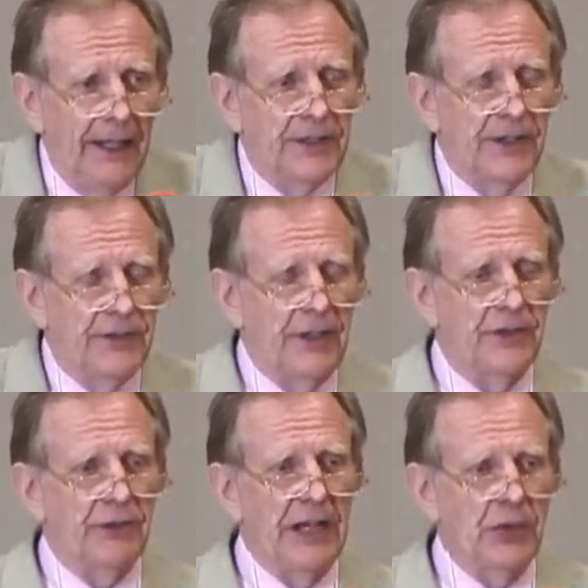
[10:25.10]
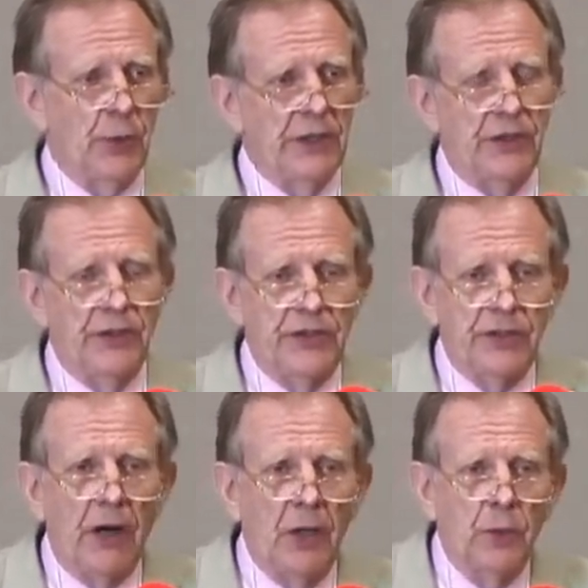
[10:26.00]
It's a strange one to
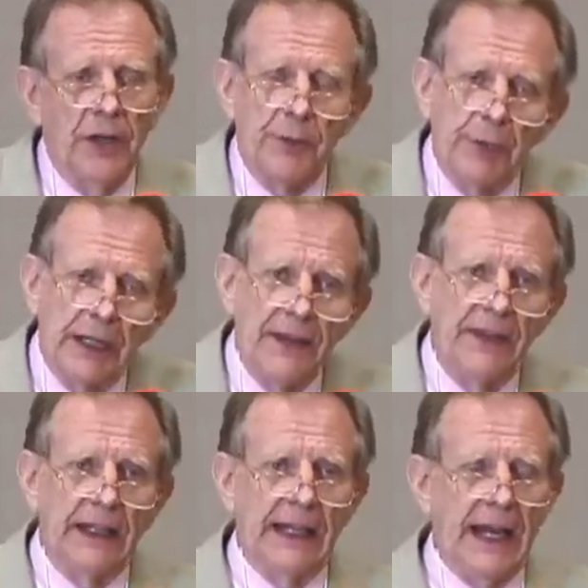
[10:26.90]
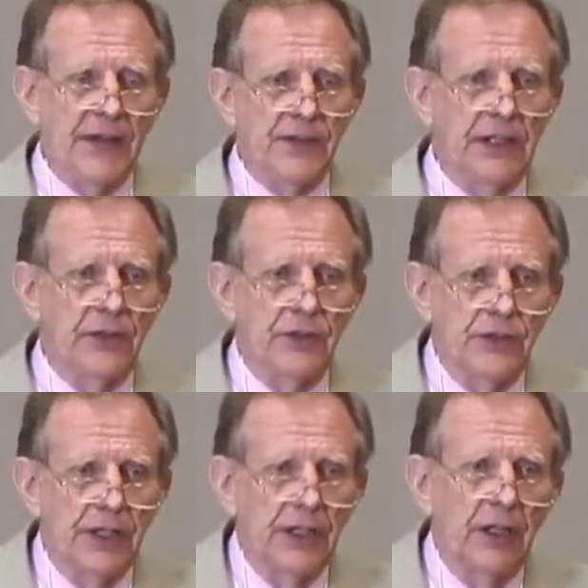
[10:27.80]
start with, but I think it has an
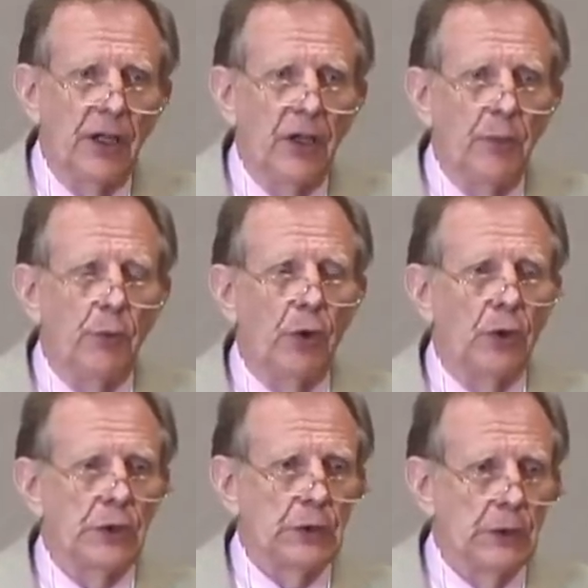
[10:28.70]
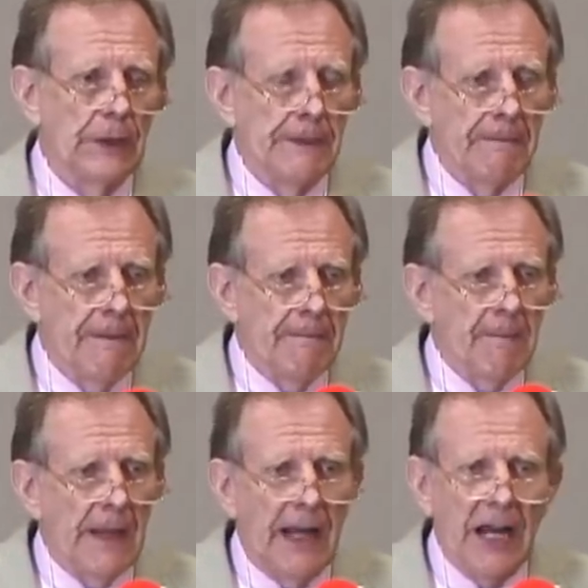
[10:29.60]
interesting moral to it.
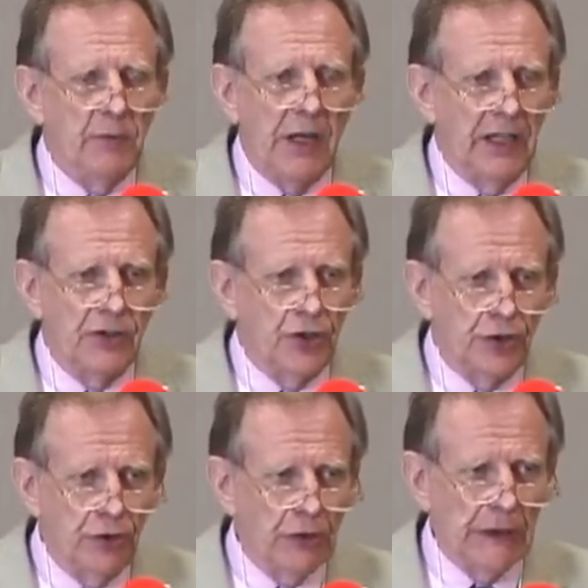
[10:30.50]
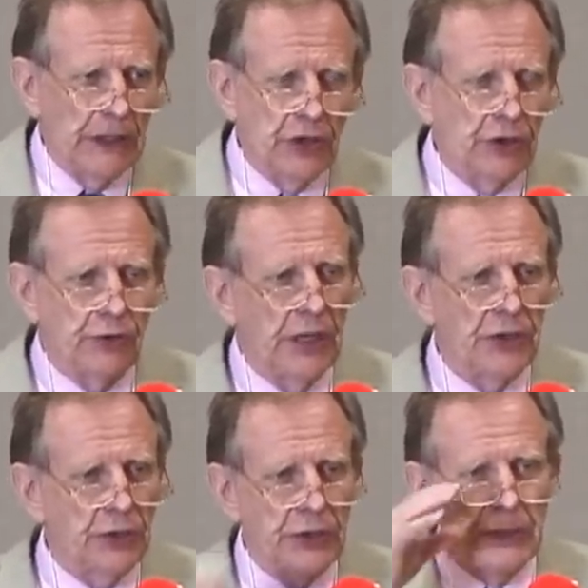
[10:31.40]
I'm not sure that
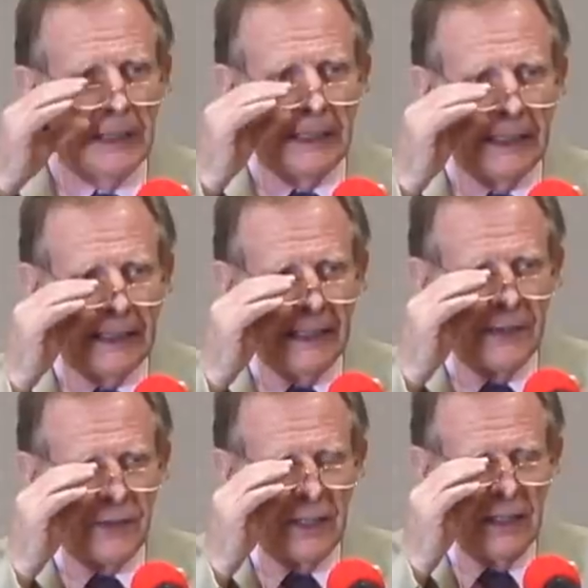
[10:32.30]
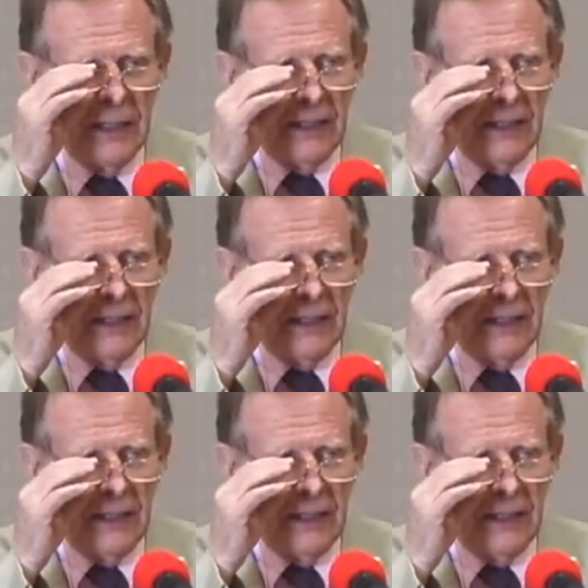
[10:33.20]
treasure seeking is,